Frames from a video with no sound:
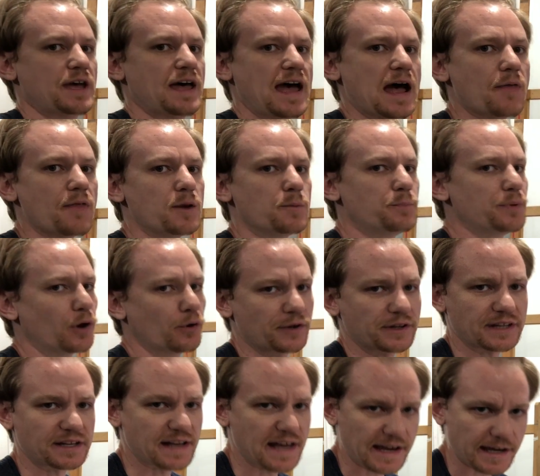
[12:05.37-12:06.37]
and then building
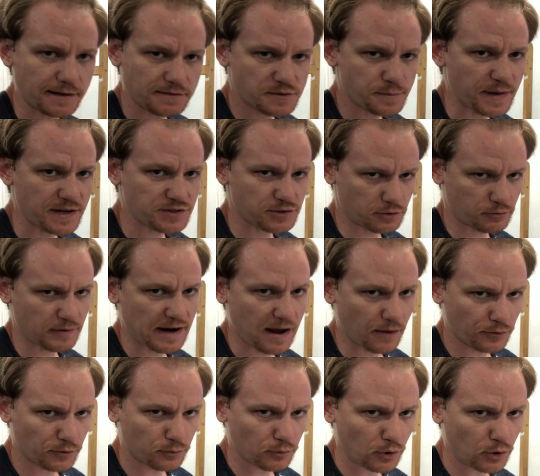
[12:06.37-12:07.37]
the negative space around
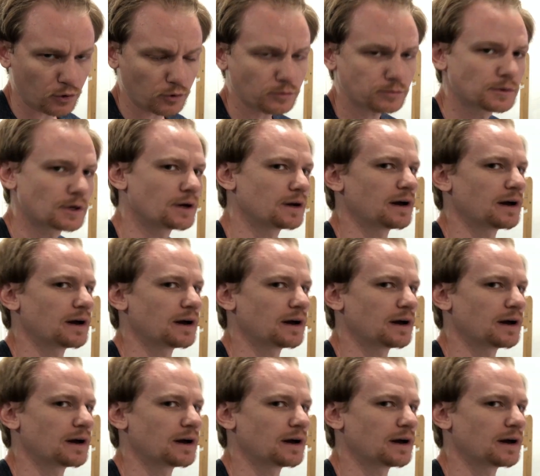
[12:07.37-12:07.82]
the roll.